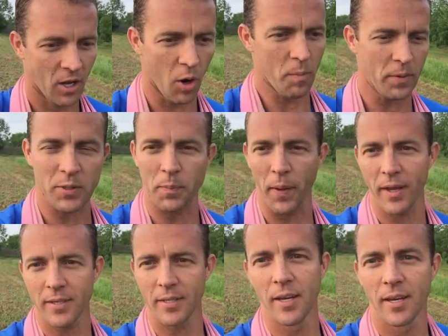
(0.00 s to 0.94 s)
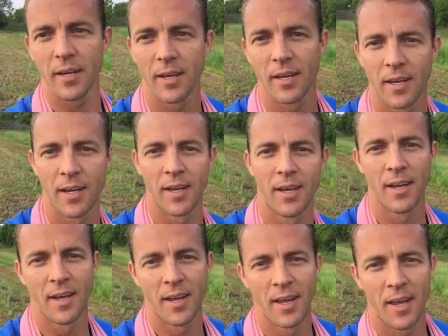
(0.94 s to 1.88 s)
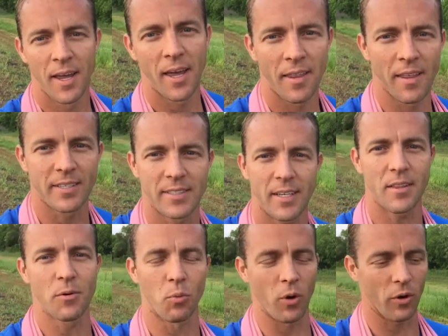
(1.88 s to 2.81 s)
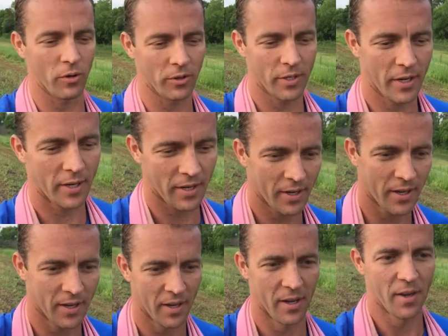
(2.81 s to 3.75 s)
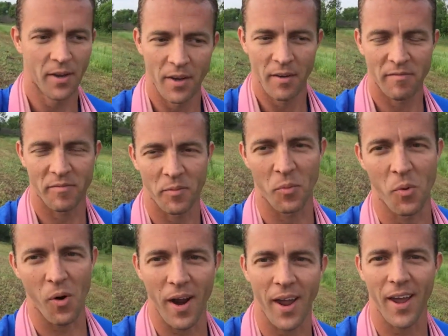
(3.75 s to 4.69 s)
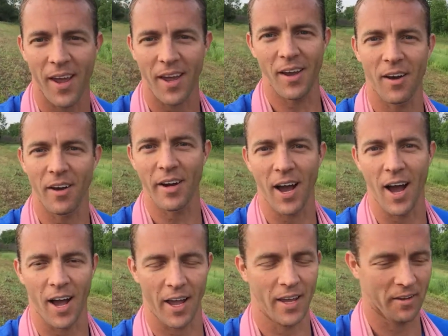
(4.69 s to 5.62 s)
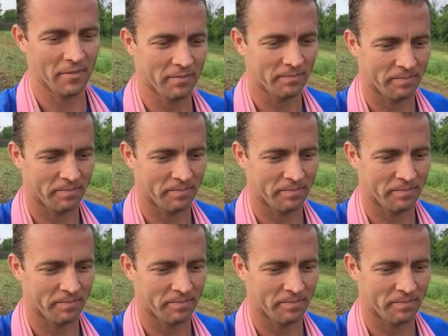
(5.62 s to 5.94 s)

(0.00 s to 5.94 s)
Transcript: go up into space and they see the world from way on high.